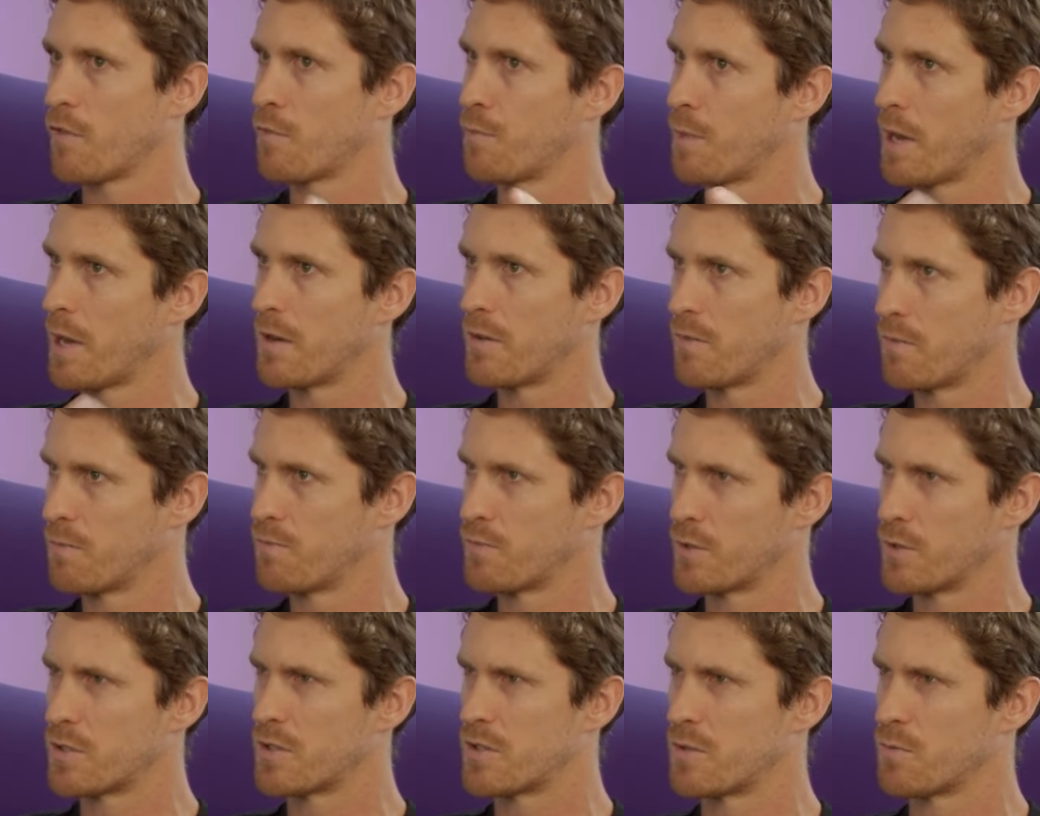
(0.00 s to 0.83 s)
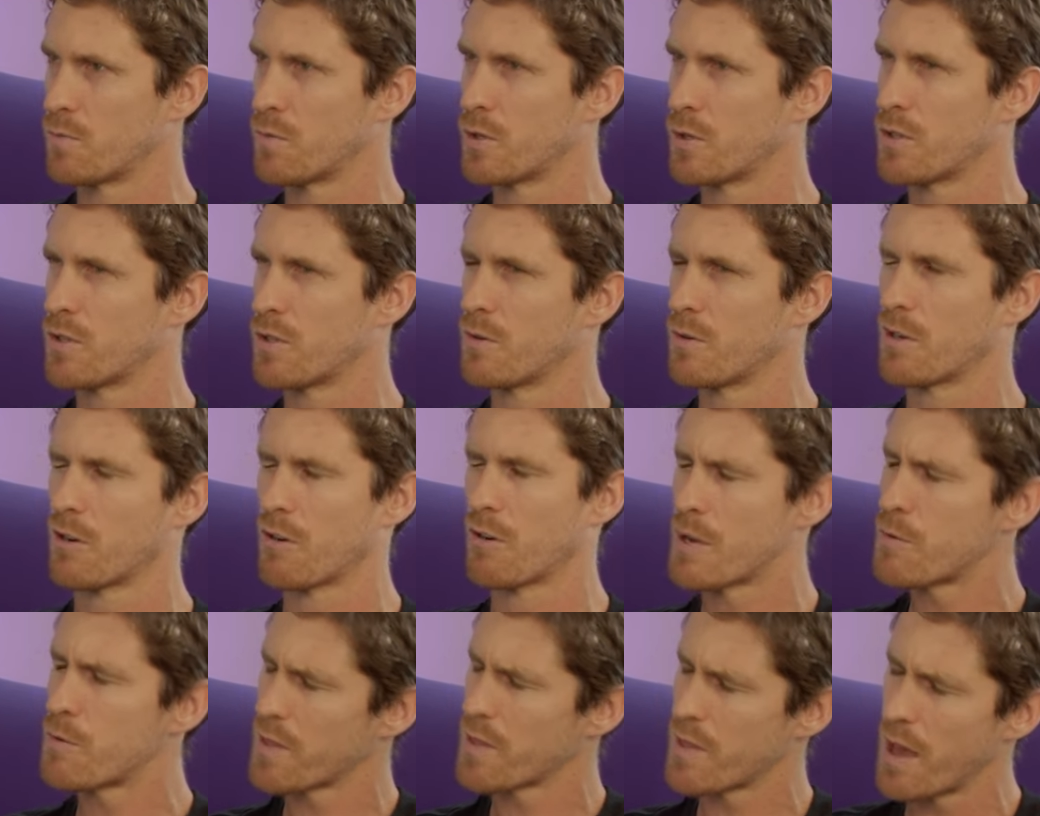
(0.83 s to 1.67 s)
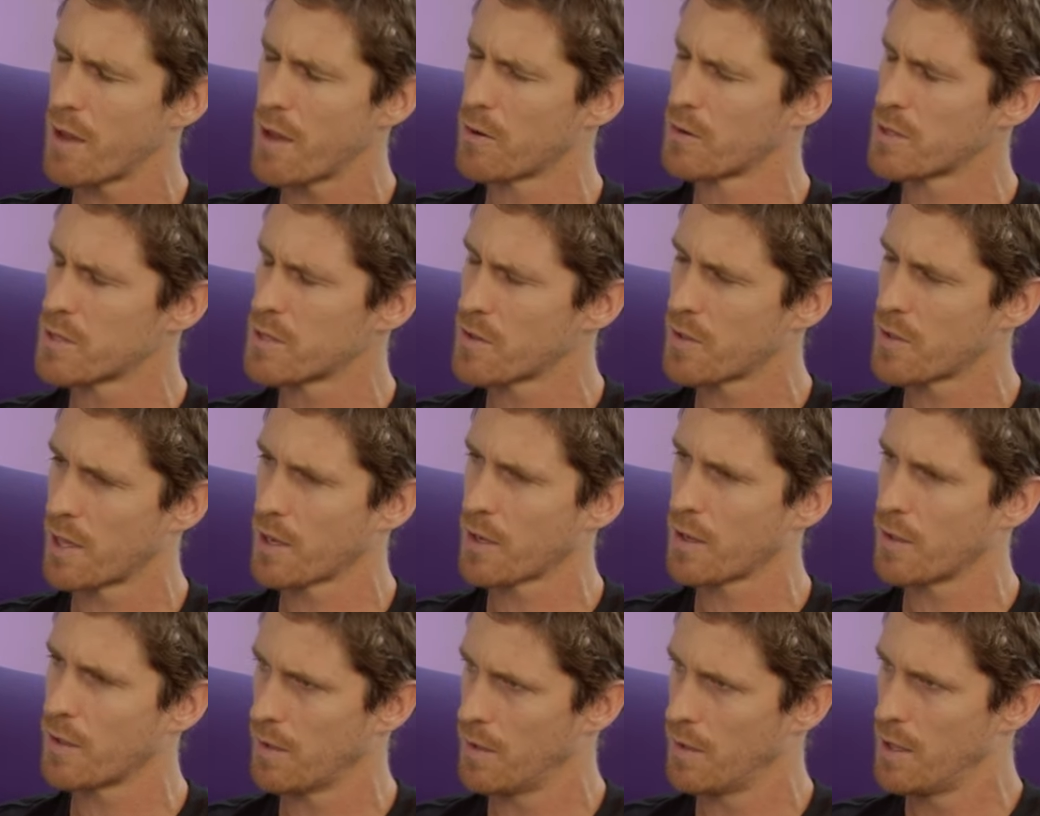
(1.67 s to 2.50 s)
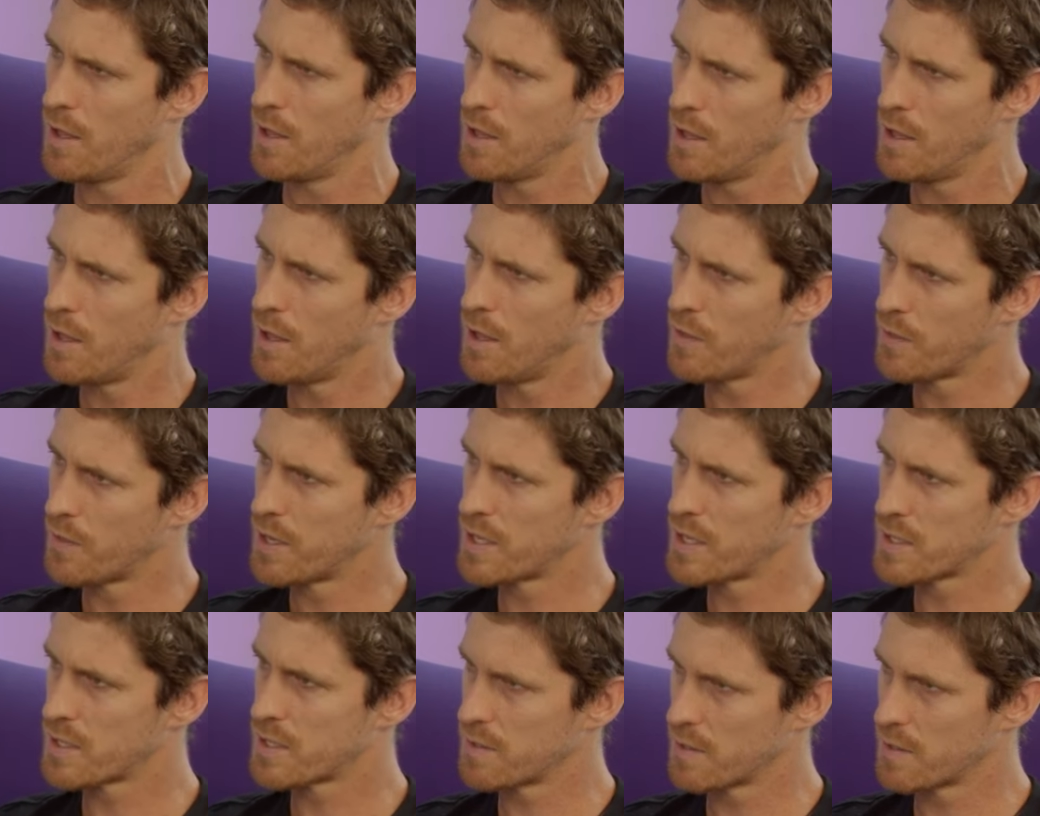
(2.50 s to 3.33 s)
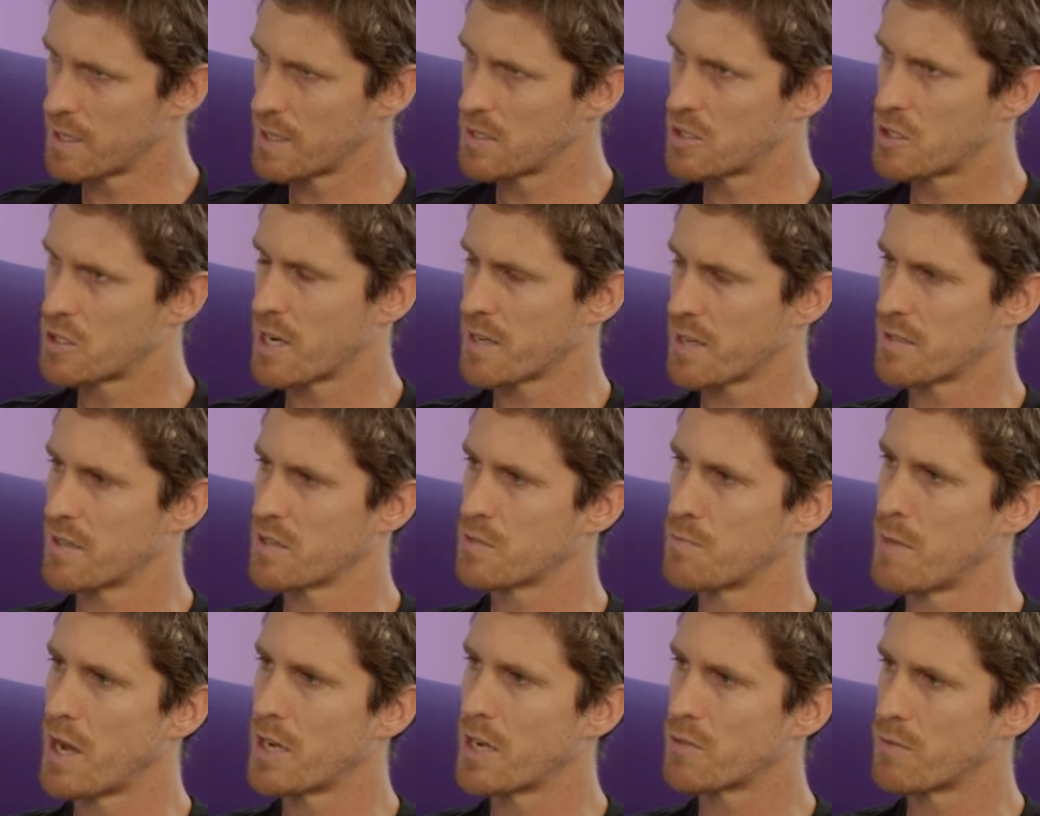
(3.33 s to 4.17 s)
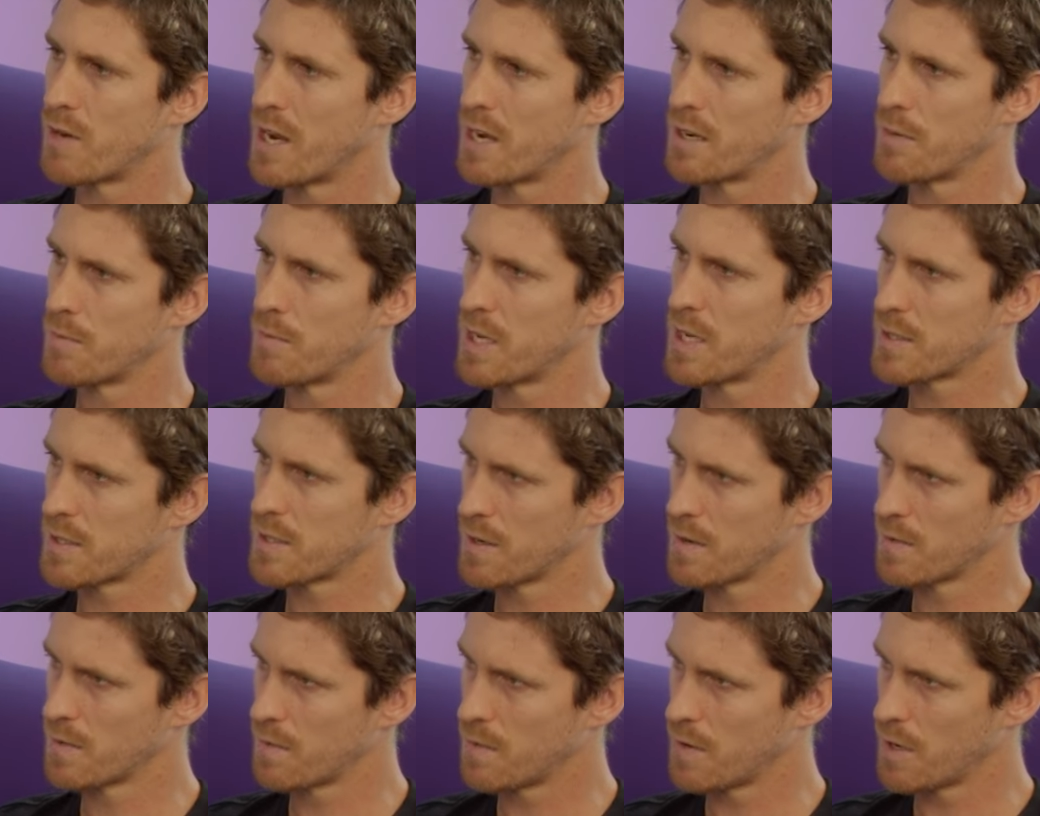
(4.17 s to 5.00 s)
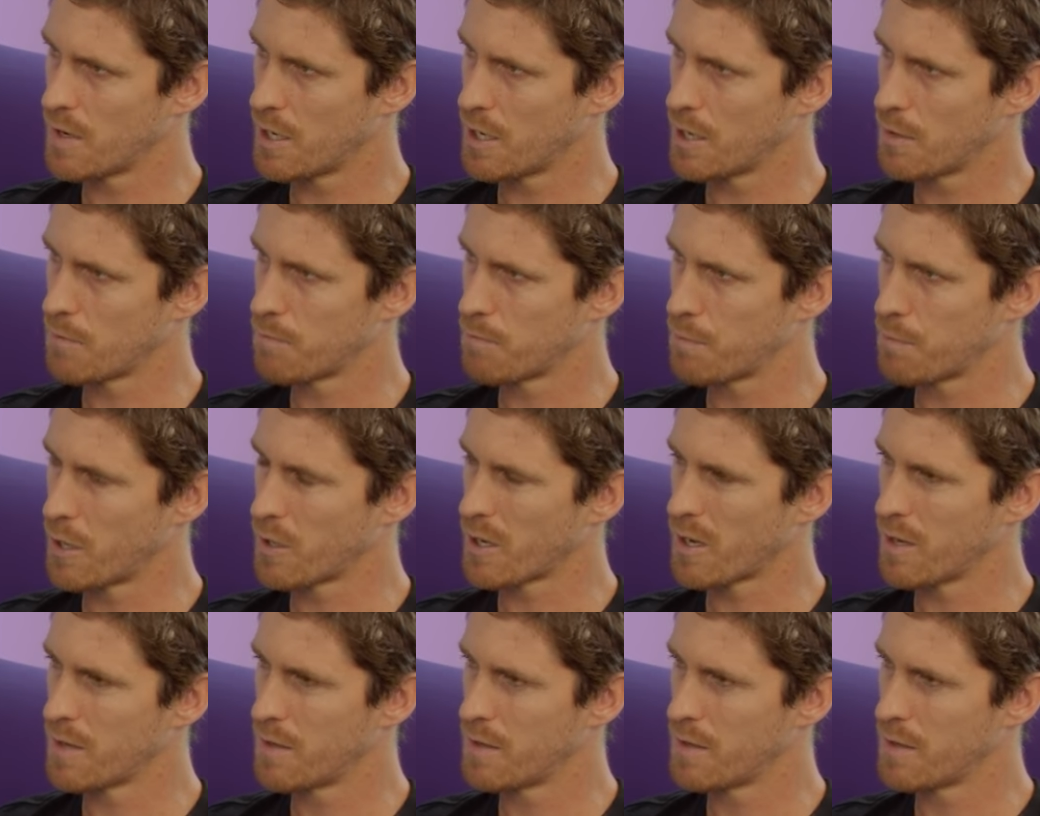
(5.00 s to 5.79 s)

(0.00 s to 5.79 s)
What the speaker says: But would you agree with that? Or do you think there's just as much randomness in poker,